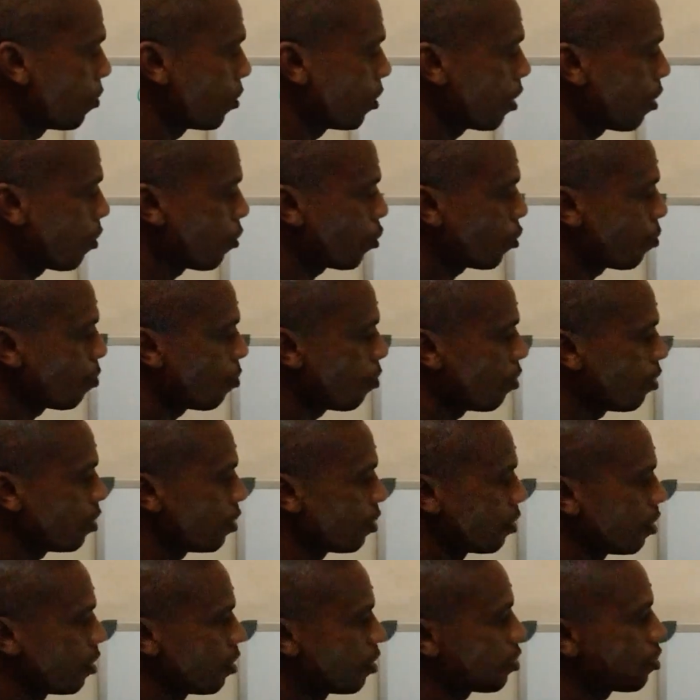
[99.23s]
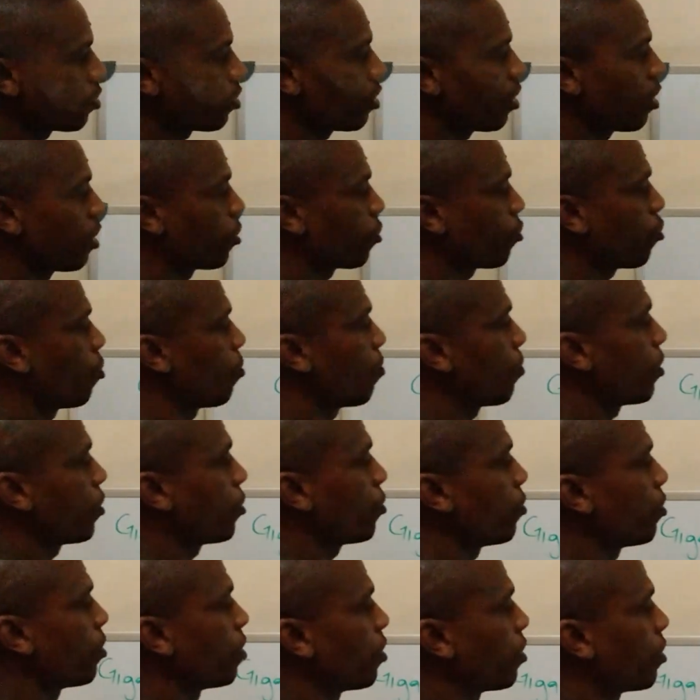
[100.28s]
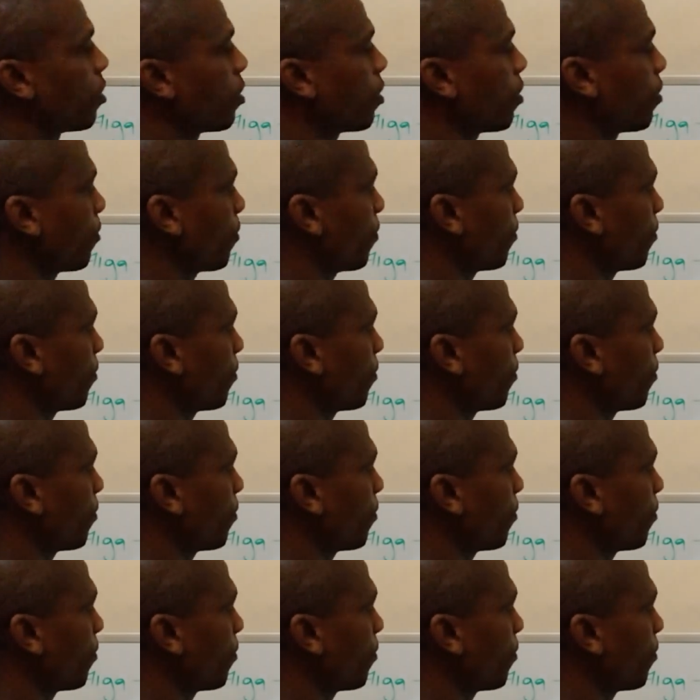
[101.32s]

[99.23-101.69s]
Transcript: You see how small is this as compared to this?